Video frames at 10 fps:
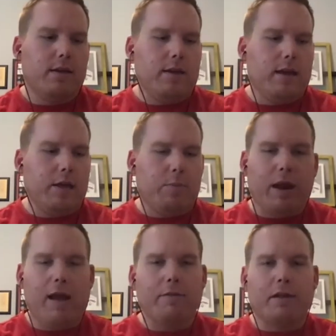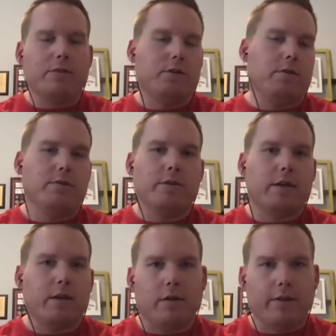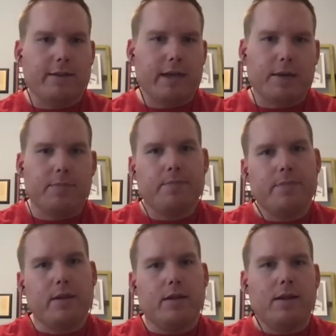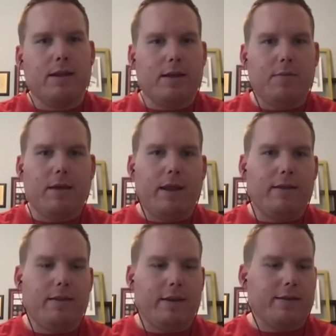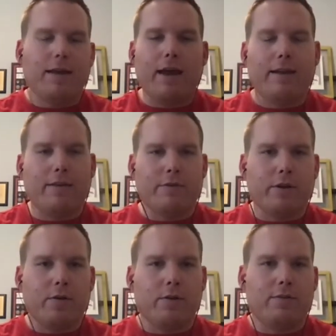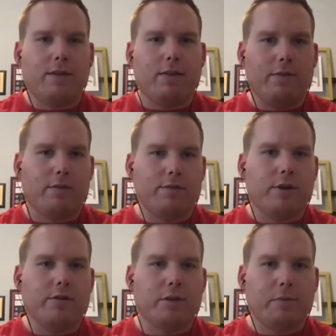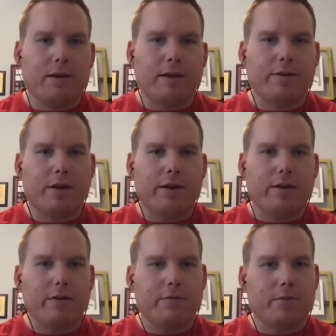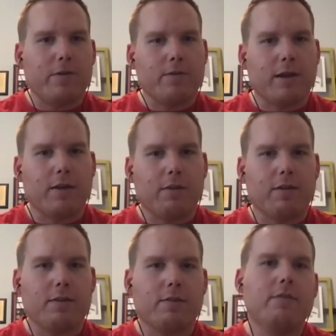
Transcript: But I have CloudTrail turned on all the time, and I never noticed that there's a charge on my credit card for those kind of things.